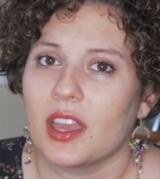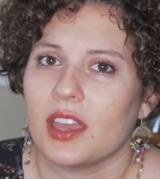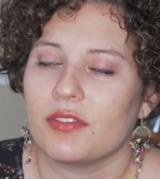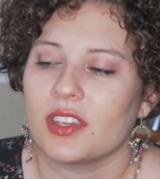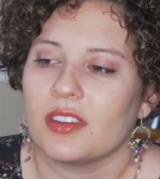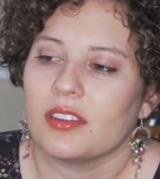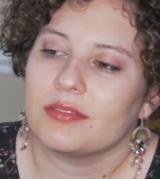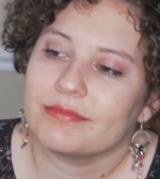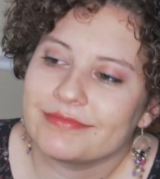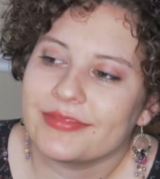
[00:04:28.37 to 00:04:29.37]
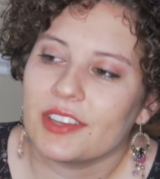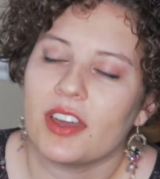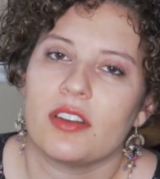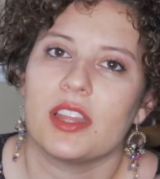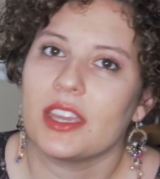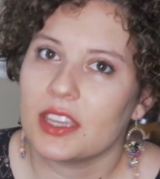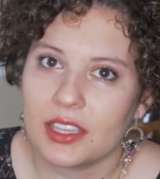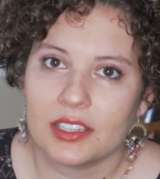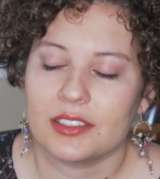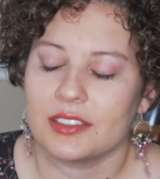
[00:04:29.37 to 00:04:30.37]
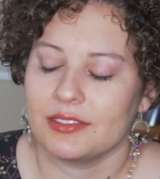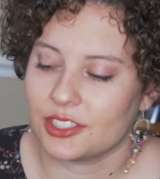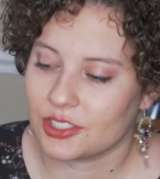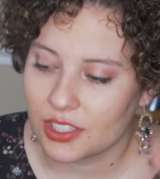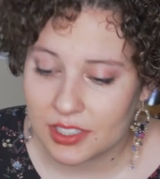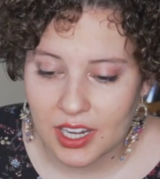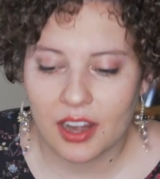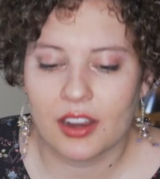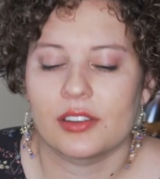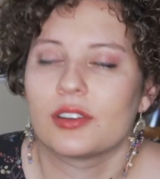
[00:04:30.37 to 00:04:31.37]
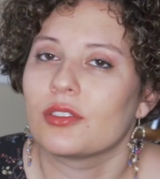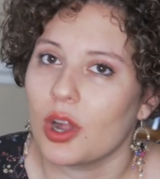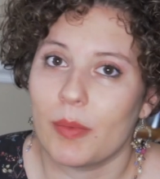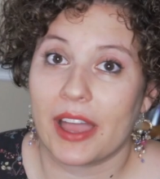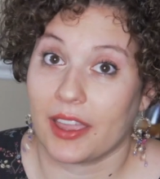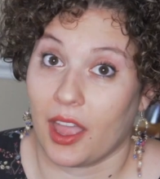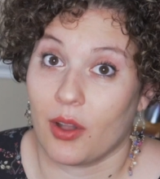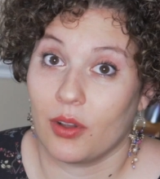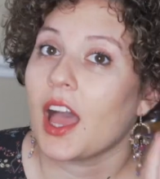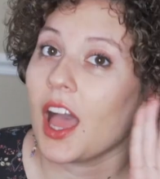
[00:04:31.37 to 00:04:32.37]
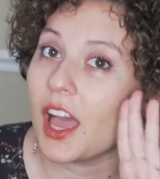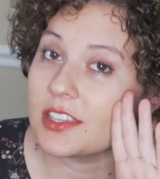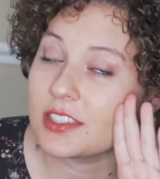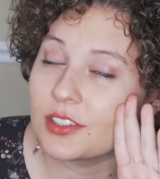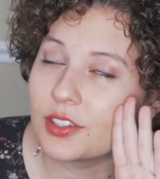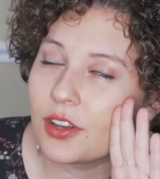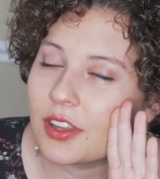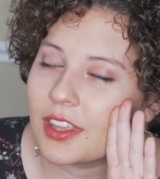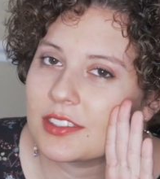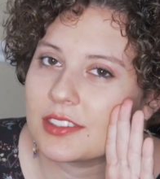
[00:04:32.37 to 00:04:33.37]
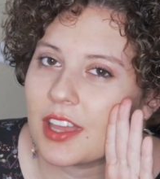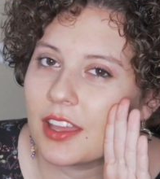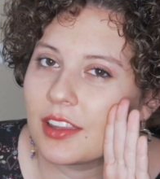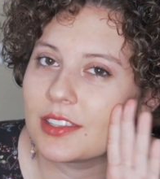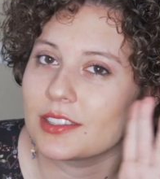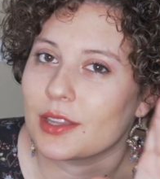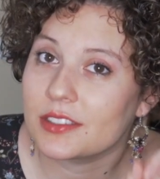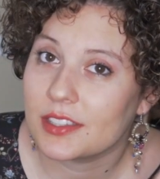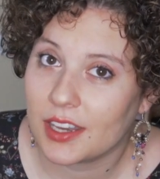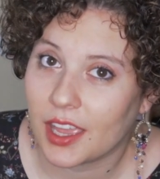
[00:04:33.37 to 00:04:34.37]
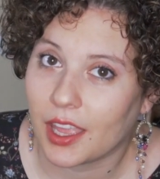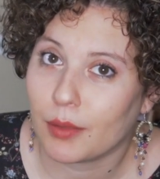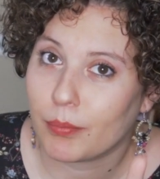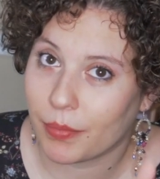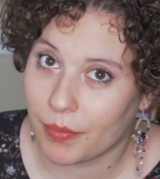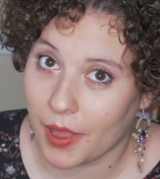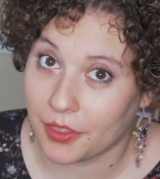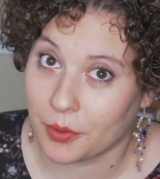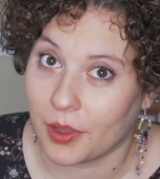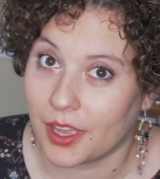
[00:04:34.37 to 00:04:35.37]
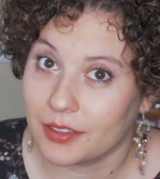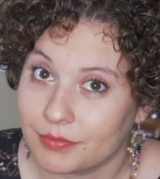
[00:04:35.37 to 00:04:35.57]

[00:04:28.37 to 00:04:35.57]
I figured if I don't like it, it's just hair, it'll grow back out. I still go to that stylist today, by the way.